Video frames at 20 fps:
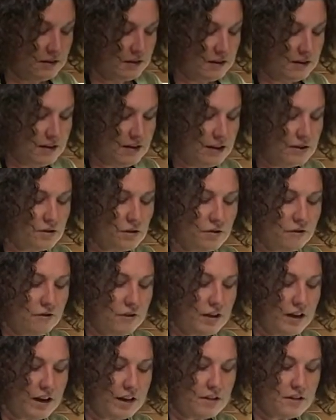Now don't
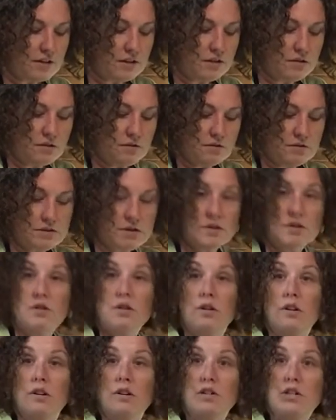forget to
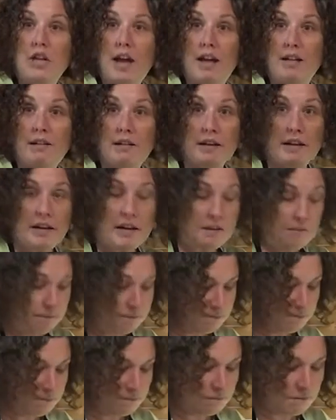stir gently,
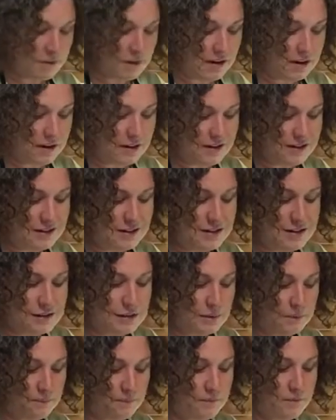because
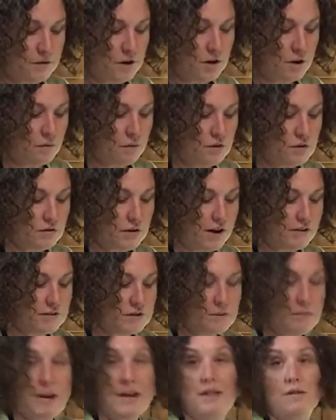you know we do have
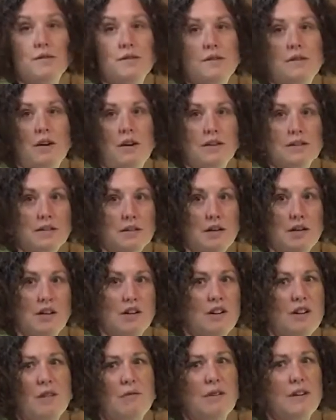tomato sauce in here.
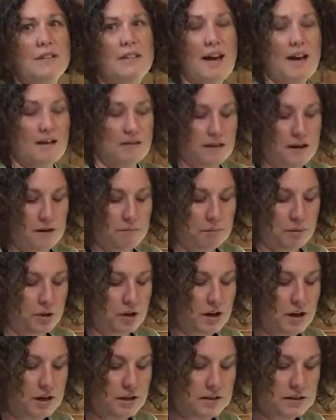You don't want that like
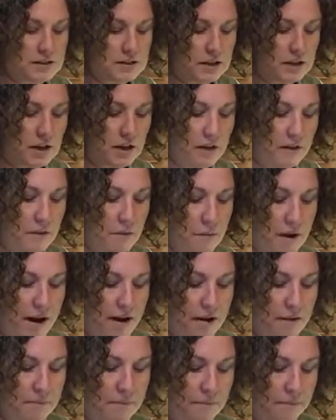burning and sticking on the
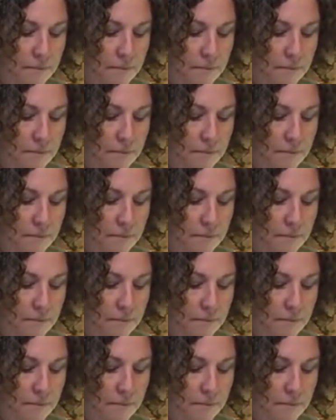bottom.